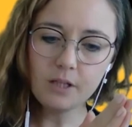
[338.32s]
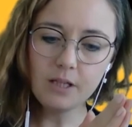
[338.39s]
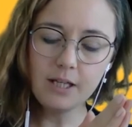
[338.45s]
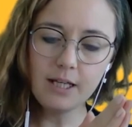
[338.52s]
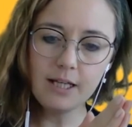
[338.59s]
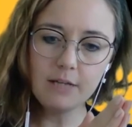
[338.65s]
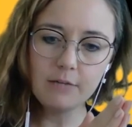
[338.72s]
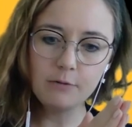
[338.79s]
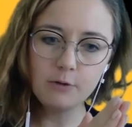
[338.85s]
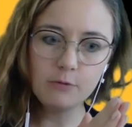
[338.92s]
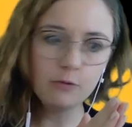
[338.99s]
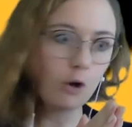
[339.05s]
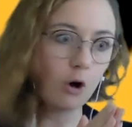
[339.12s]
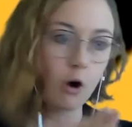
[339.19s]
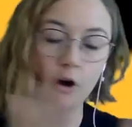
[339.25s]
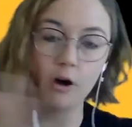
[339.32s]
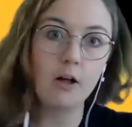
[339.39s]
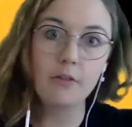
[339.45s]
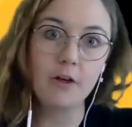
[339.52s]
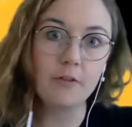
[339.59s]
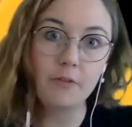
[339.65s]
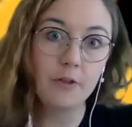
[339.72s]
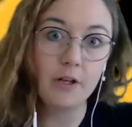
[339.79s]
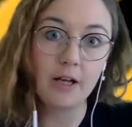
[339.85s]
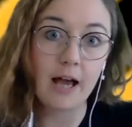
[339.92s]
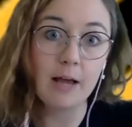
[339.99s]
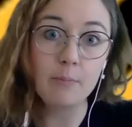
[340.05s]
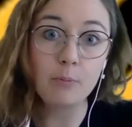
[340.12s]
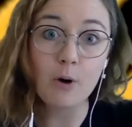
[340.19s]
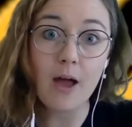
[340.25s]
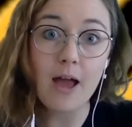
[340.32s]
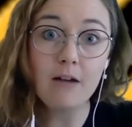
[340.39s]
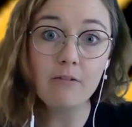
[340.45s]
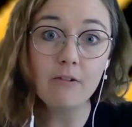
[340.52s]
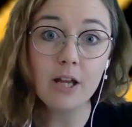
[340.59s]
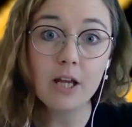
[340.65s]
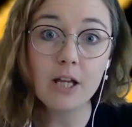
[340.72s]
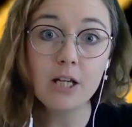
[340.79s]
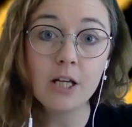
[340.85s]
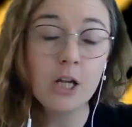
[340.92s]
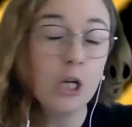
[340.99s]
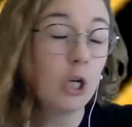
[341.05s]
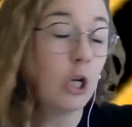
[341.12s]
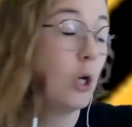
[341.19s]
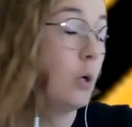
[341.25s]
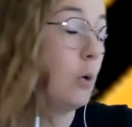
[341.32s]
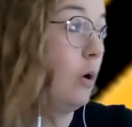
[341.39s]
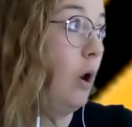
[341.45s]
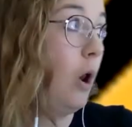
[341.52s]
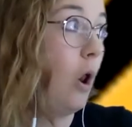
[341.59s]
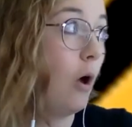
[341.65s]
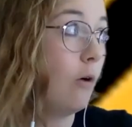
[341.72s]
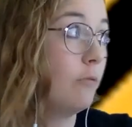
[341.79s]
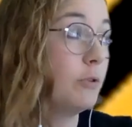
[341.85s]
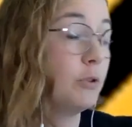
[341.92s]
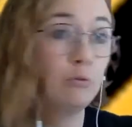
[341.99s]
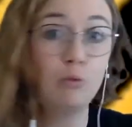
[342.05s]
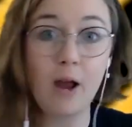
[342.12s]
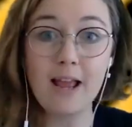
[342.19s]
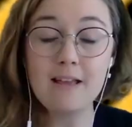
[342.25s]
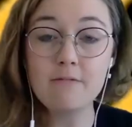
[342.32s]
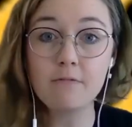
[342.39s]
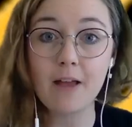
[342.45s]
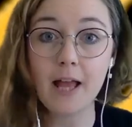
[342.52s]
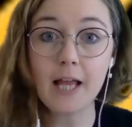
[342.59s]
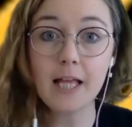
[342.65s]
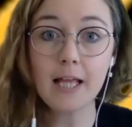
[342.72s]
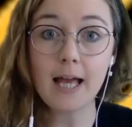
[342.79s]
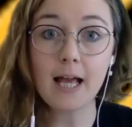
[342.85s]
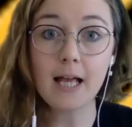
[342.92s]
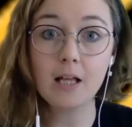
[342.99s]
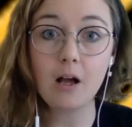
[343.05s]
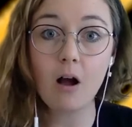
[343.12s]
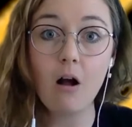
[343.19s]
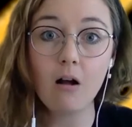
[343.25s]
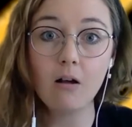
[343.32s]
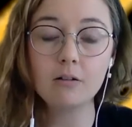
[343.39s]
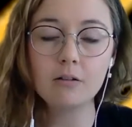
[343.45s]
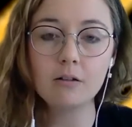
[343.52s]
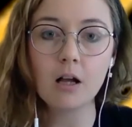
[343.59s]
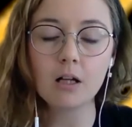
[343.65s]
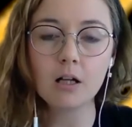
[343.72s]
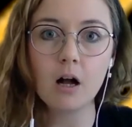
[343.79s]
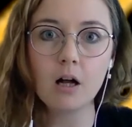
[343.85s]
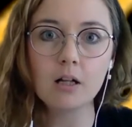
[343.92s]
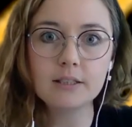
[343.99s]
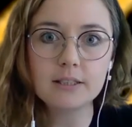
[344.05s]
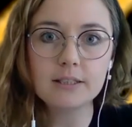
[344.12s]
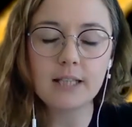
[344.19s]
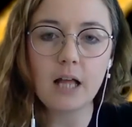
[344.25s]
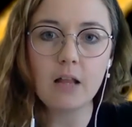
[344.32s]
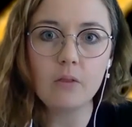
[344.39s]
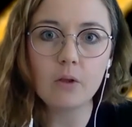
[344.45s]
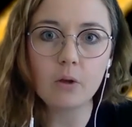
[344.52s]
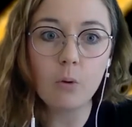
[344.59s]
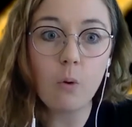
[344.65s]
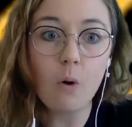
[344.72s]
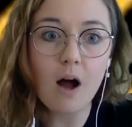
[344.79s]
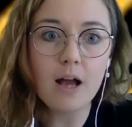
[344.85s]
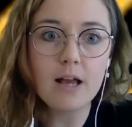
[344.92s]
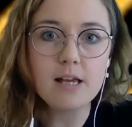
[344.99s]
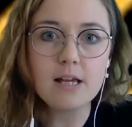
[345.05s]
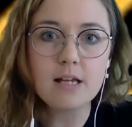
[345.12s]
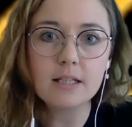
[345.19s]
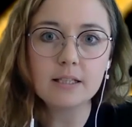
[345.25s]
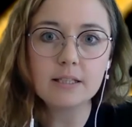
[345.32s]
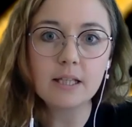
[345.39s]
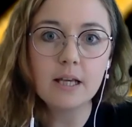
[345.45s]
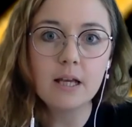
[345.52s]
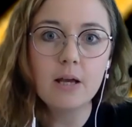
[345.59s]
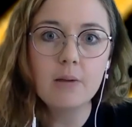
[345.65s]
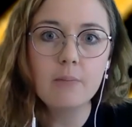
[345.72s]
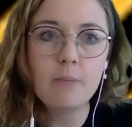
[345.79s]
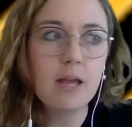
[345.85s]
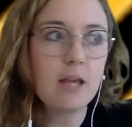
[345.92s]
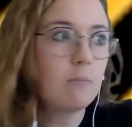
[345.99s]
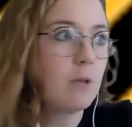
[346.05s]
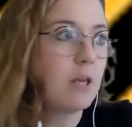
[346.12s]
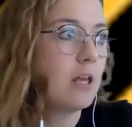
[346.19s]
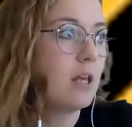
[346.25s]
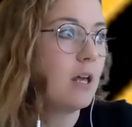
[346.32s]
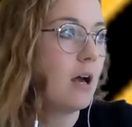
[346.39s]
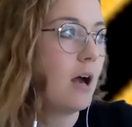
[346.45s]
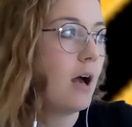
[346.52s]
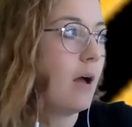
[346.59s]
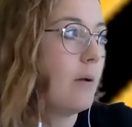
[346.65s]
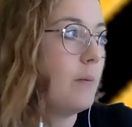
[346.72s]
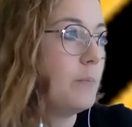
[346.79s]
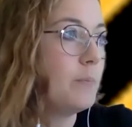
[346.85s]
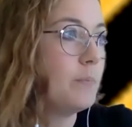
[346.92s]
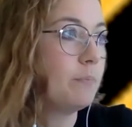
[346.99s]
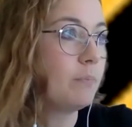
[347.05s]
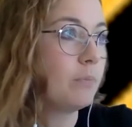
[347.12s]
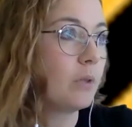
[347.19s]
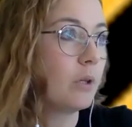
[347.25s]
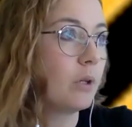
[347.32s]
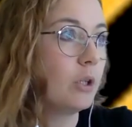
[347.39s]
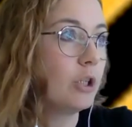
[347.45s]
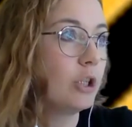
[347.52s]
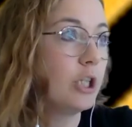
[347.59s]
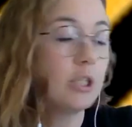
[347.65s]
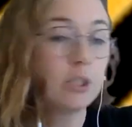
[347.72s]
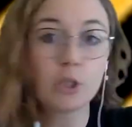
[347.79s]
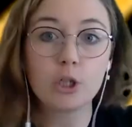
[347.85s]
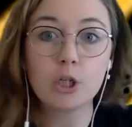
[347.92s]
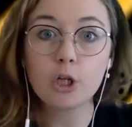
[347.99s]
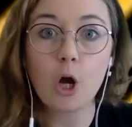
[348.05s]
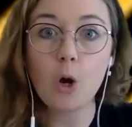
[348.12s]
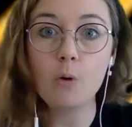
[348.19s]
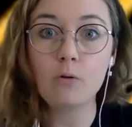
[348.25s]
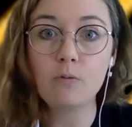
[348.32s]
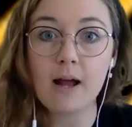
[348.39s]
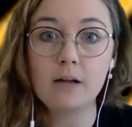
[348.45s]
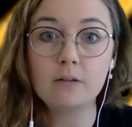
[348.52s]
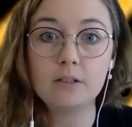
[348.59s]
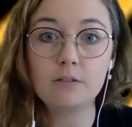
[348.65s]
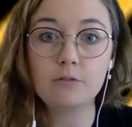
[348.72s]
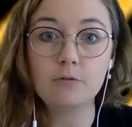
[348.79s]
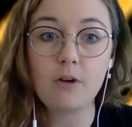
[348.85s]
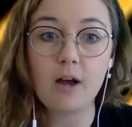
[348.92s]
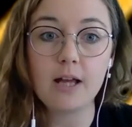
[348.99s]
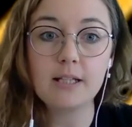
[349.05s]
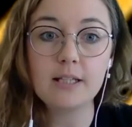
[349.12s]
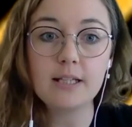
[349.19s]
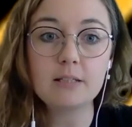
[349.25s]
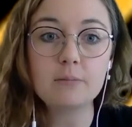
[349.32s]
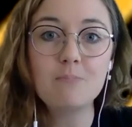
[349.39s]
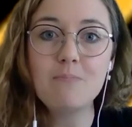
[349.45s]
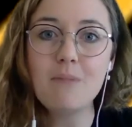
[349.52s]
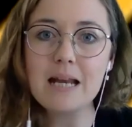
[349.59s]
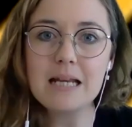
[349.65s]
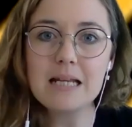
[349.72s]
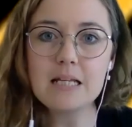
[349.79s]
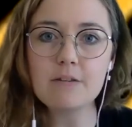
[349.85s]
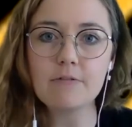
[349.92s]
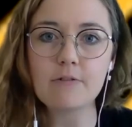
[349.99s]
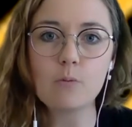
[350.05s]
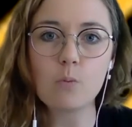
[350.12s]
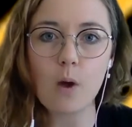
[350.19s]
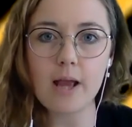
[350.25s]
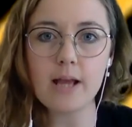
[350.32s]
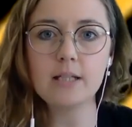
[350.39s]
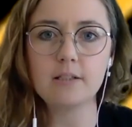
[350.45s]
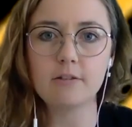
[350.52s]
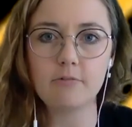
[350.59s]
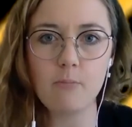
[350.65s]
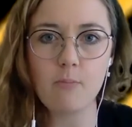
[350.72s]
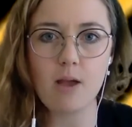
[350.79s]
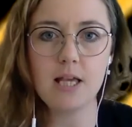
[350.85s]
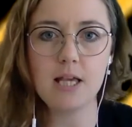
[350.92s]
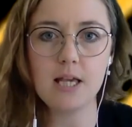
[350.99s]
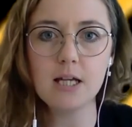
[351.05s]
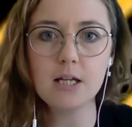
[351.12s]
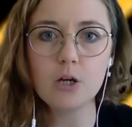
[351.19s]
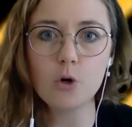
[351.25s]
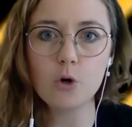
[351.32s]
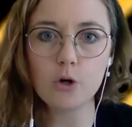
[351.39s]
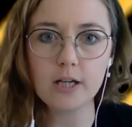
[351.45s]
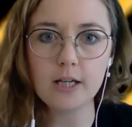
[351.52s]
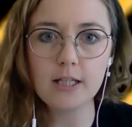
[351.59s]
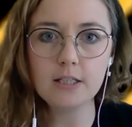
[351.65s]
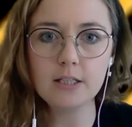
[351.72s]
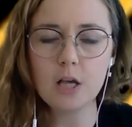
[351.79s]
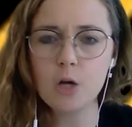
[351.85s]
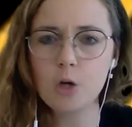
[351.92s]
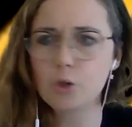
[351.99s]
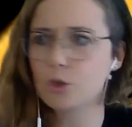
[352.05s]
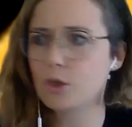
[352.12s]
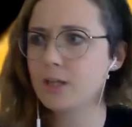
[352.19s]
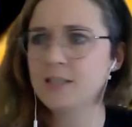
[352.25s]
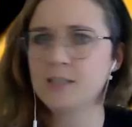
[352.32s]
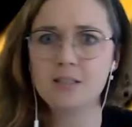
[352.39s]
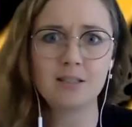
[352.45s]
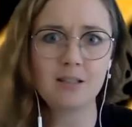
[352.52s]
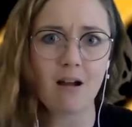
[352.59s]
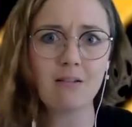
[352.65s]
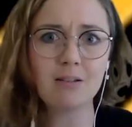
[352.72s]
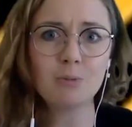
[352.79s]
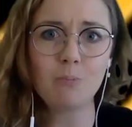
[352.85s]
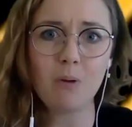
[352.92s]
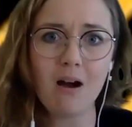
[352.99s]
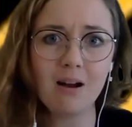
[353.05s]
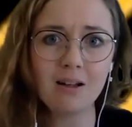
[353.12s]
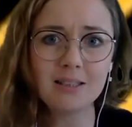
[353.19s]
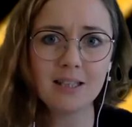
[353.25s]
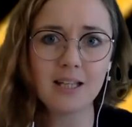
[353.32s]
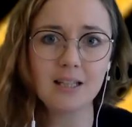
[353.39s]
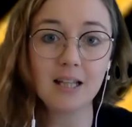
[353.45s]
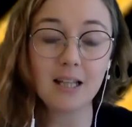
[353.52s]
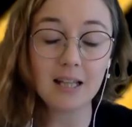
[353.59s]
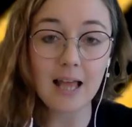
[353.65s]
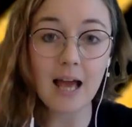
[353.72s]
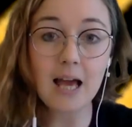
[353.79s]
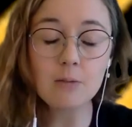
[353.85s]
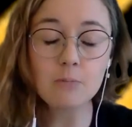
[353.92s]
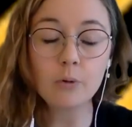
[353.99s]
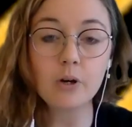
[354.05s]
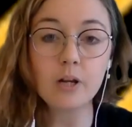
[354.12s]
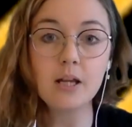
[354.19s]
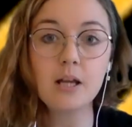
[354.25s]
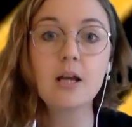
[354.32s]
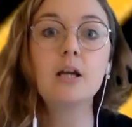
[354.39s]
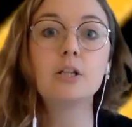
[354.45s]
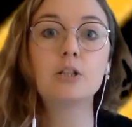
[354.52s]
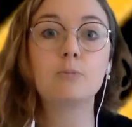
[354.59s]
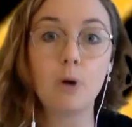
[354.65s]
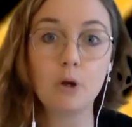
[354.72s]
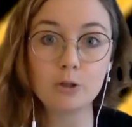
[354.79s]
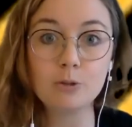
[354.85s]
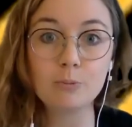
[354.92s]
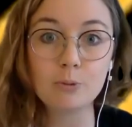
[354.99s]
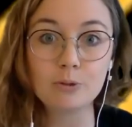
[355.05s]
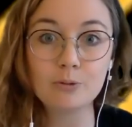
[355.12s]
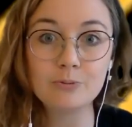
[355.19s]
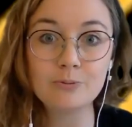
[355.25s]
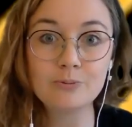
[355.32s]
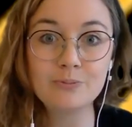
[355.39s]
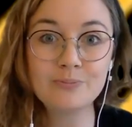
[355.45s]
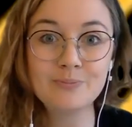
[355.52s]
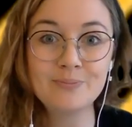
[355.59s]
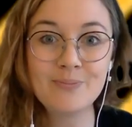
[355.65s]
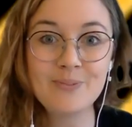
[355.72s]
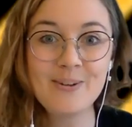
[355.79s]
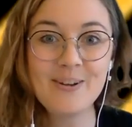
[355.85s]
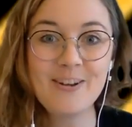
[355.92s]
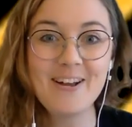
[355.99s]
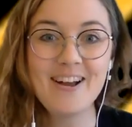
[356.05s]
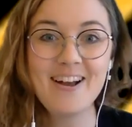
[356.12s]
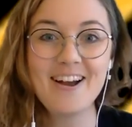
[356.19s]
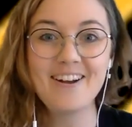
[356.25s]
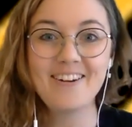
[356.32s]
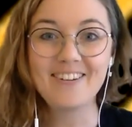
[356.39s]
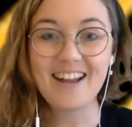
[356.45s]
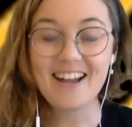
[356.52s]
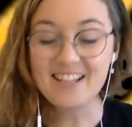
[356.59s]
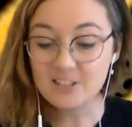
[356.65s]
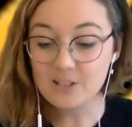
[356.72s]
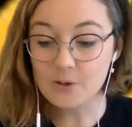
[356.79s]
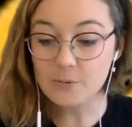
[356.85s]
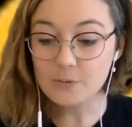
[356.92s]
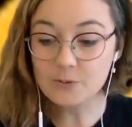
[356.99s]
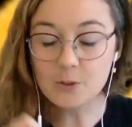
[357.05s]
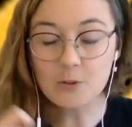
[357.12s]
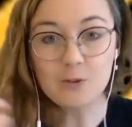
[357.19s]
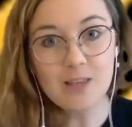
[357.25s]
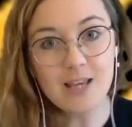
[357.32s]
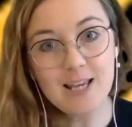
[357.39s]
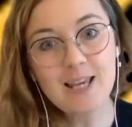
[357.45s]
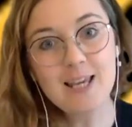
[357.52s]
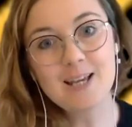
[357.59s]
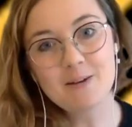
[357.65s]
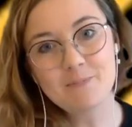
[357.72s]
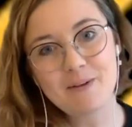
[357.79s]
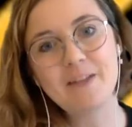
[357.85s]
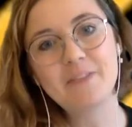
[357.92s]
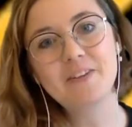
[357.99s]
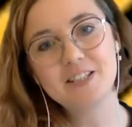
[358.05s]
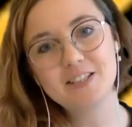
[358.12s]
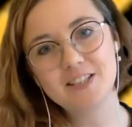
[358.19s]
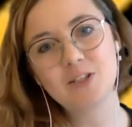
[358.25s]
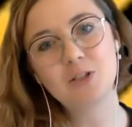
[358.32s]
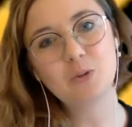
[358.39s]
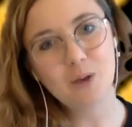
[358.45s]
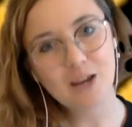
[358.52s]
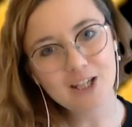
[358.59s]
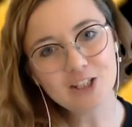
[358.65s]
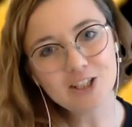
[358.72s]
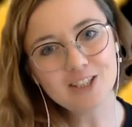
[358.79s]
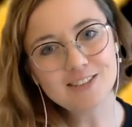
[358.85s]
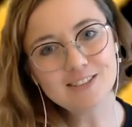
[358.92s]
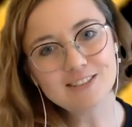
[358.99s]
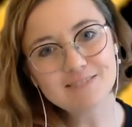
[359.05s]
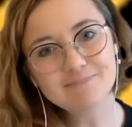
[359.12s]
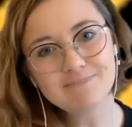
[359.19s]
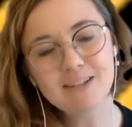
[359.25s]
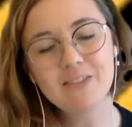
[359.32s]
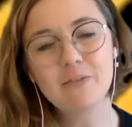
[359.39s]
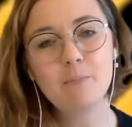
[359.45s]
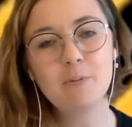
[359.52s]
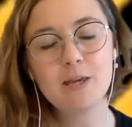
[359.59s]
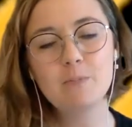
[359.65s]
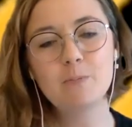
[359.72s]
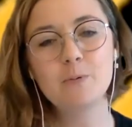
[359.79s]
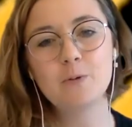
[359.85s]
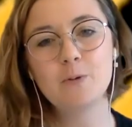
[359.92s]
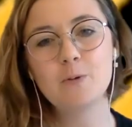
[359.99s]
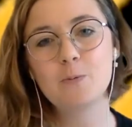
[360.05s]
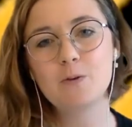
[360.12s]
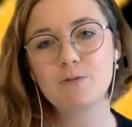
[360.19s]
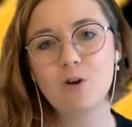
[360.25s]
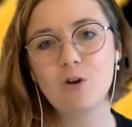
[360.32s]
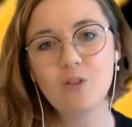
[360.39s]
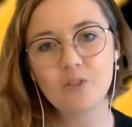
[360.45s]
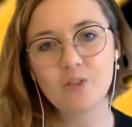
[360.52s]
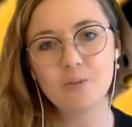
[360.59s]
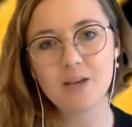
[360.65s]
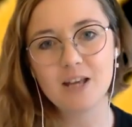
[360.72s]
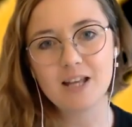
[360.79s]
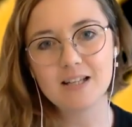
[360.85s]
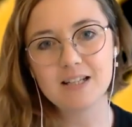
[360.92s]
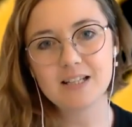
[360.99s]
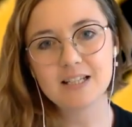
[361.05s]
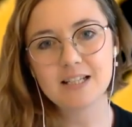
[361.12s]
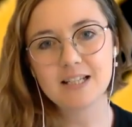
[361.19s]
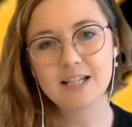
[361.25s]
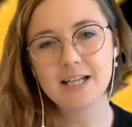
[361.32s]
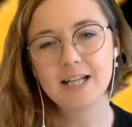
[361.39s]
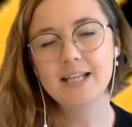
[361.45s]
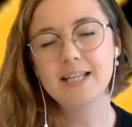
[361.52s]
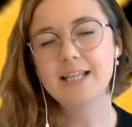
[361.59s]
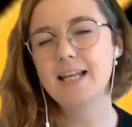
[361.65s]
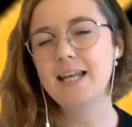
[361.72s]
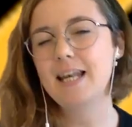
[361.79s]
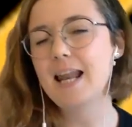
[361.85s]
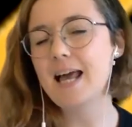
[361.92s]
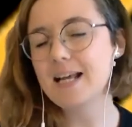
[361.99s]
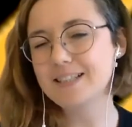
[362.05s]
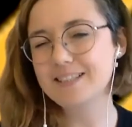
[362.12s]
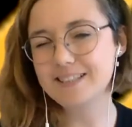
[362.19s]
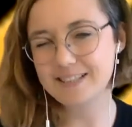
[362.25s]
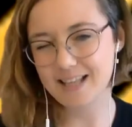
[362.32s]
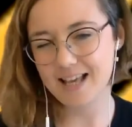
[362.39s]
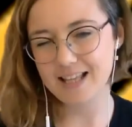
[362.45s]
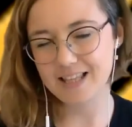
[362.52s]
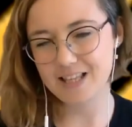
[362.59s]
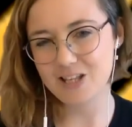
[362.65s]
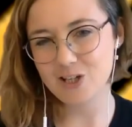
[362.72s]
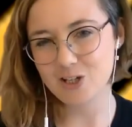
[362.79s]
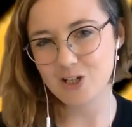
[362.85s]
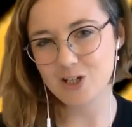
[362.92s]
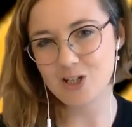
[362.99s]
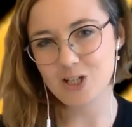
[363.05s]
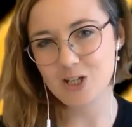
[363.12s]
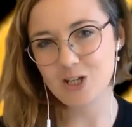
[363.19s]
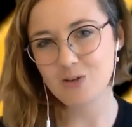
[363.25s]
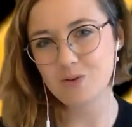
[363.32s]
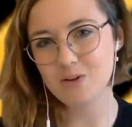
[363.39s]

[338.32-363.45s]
if you've got the librarian who loves raving and can't stand the quiet, maybe she's going to go around and find as many different ways of making noise or trying to start a party in the library as possible. Okay, so thinking about these situations and the people that we've got them in, your last thing that you're going to do